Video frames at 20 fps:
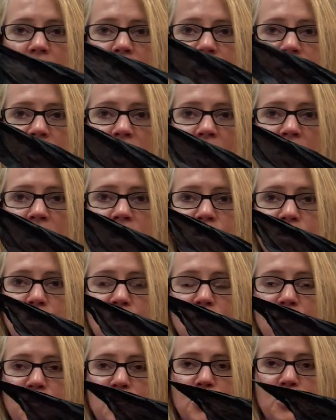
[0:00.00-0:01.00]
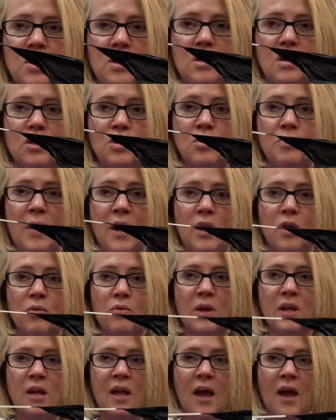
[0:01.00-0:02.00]
tie it to the string that you might
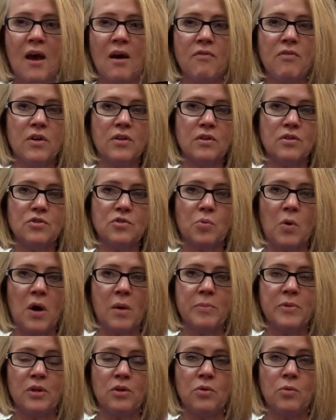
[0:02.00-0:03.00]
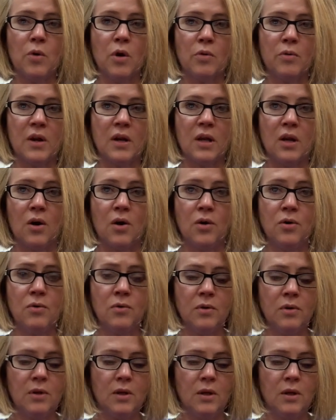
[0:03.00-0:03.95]
already have on the swab that you already own,